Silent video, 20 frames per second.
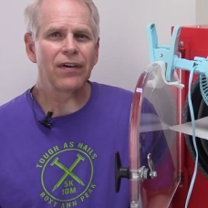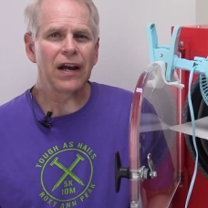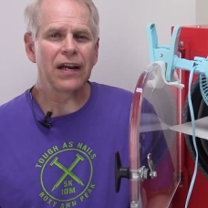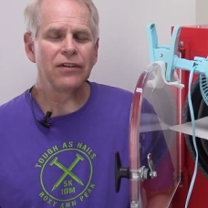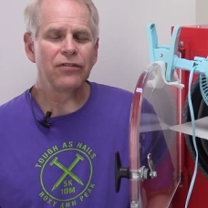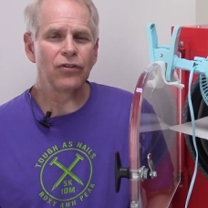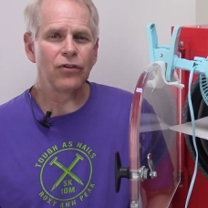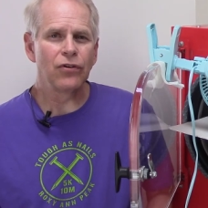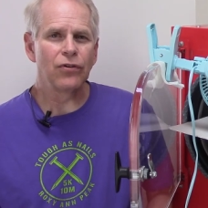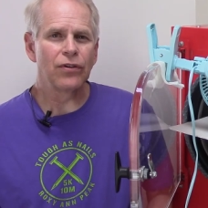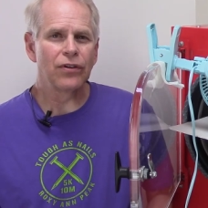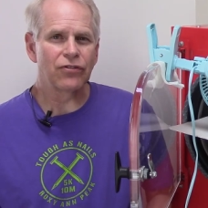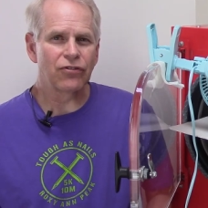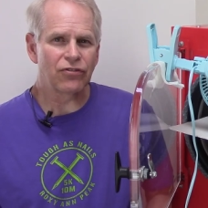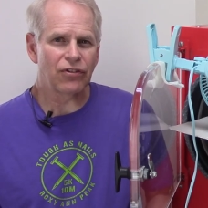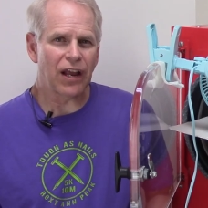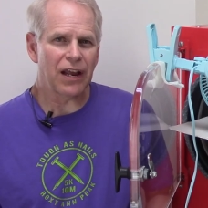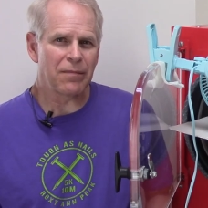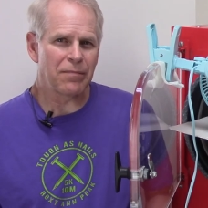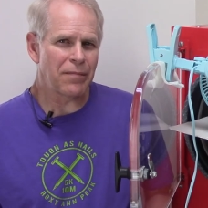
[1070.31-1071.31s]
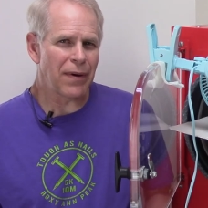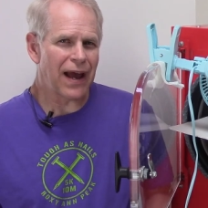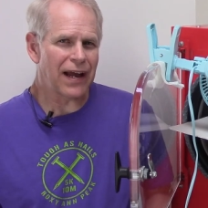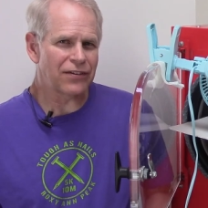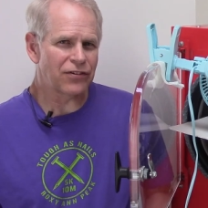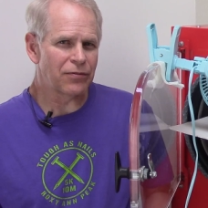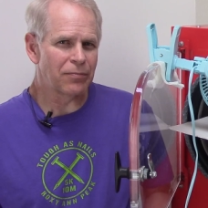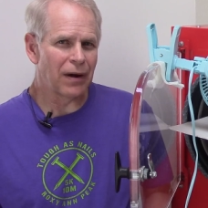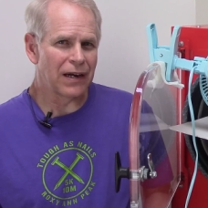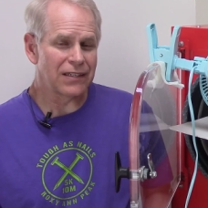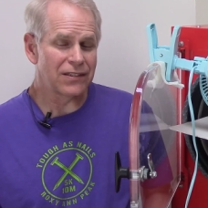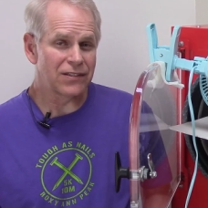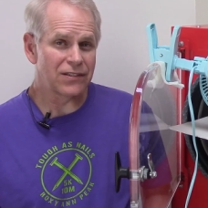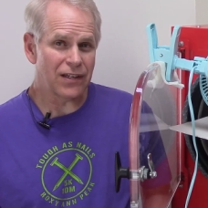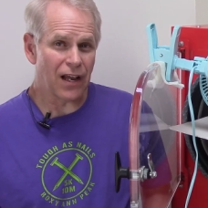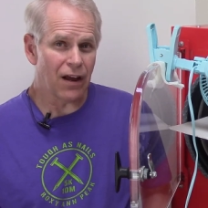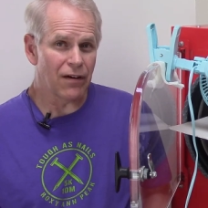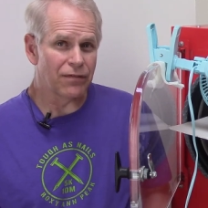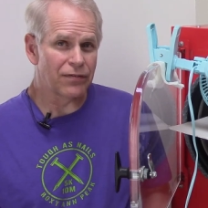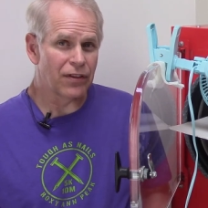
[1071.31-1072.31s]
I do the same batch
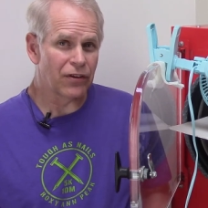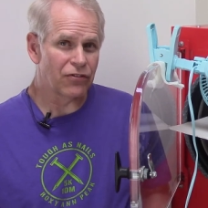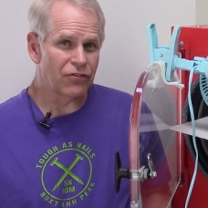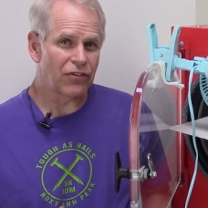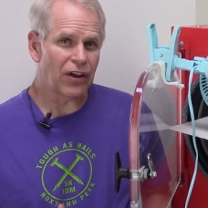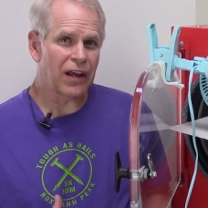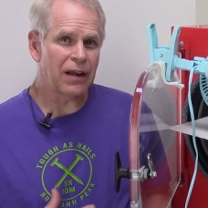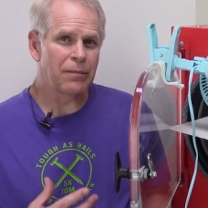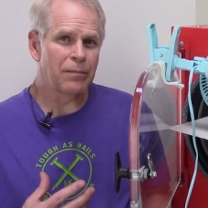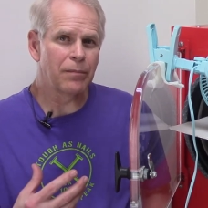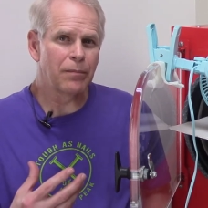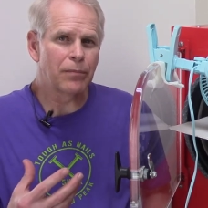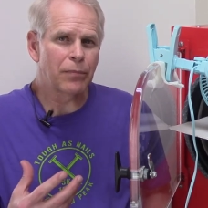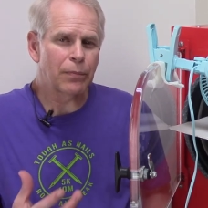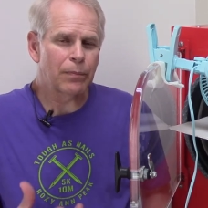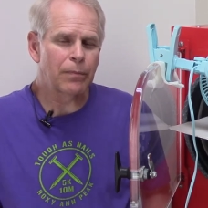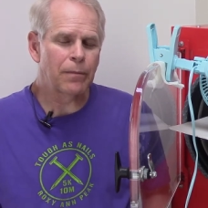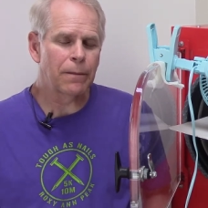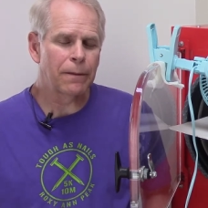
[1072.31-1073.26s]
myself, the same